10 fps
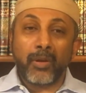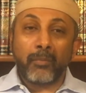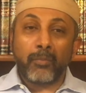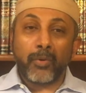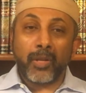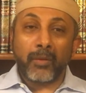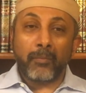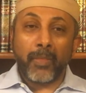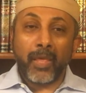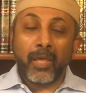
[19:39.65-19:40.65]
upon
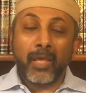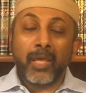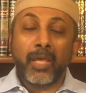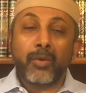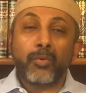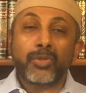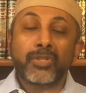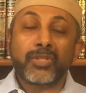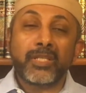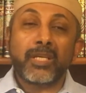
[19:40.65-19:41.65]
him, he
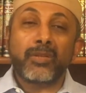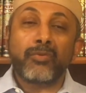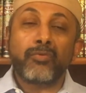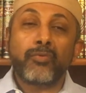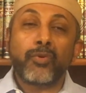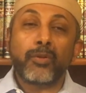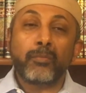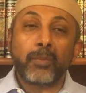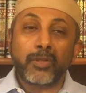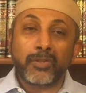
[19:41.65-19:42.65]
was seeing the full
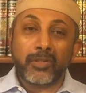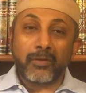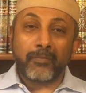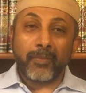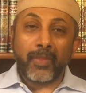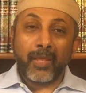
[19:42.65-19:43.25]
picture,